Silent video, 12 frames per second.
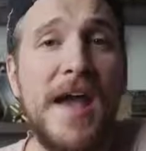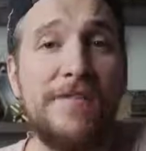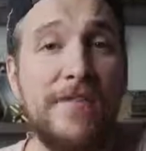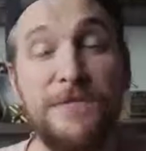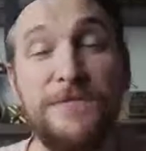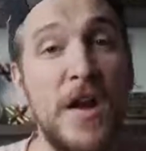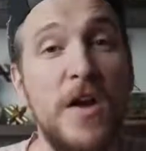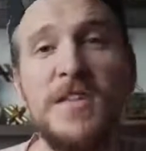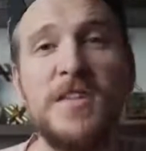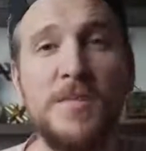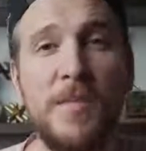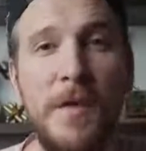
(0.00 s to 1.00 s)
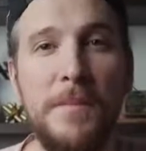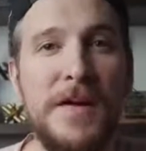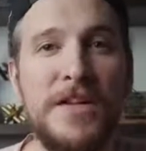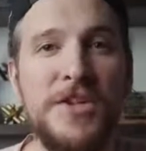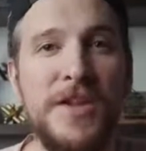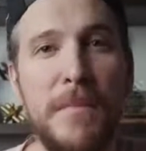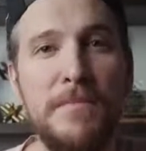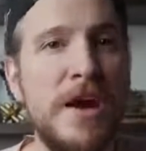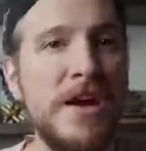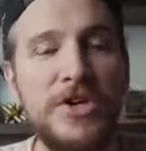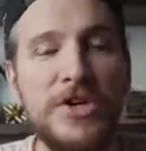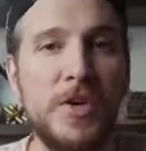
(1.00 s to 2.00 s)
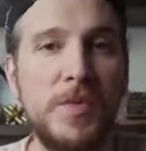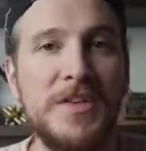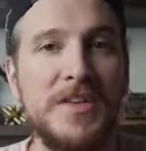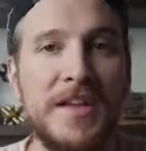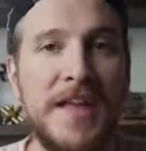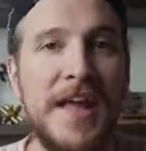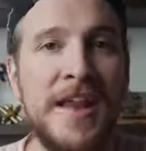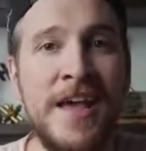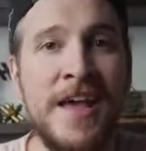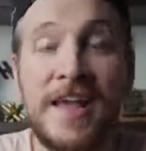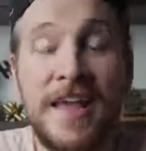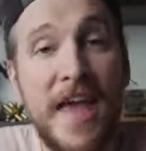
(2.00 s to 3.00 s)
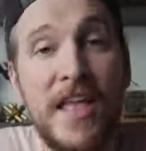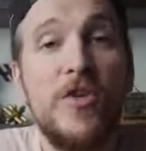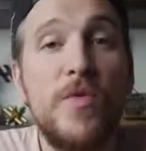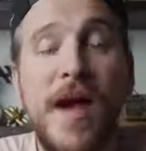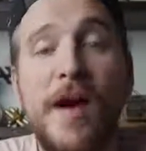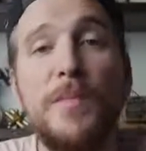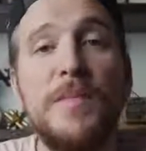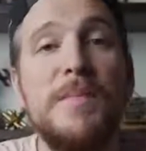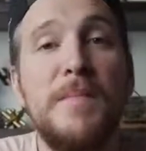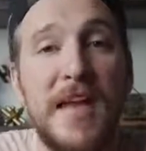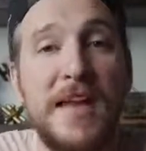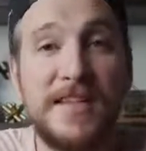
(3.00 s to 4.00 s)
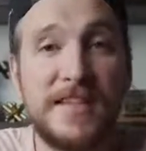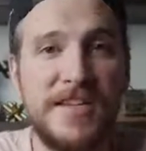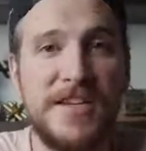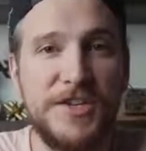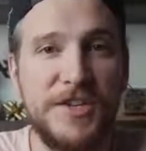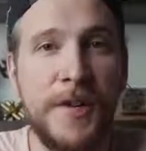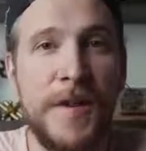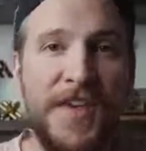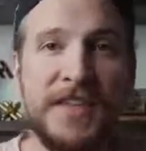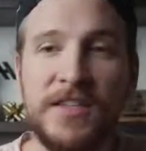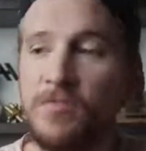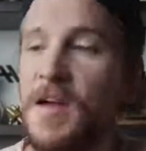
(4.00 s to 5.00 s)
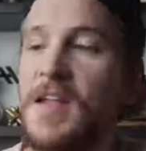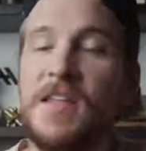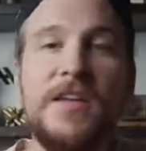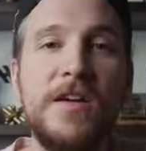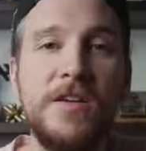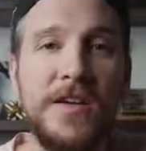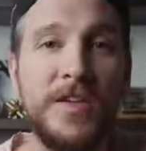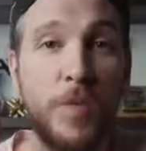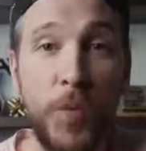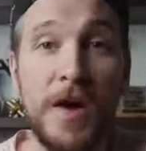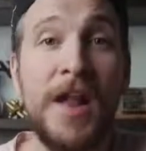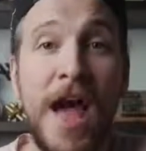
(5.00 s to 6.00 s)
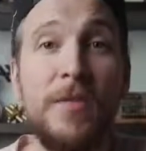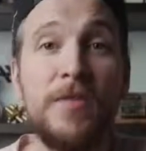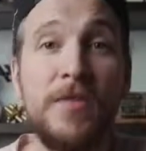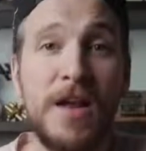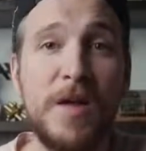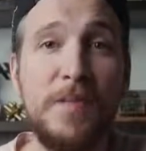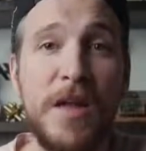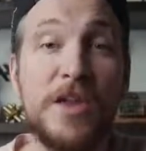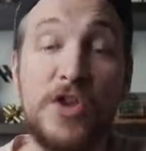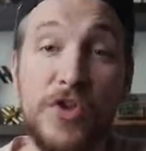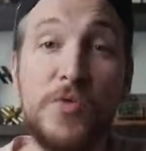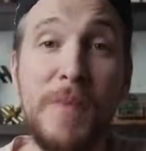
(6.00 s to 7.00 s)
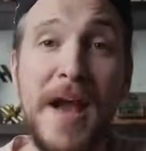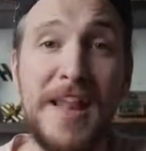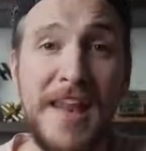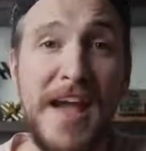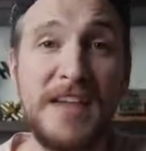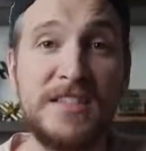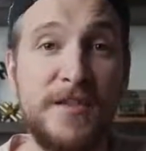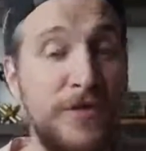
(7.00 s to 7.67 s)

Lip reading: I have a very small budget, I'm not sure what to get. Can you help me make a decision? This right here is what I would recommend you buy next.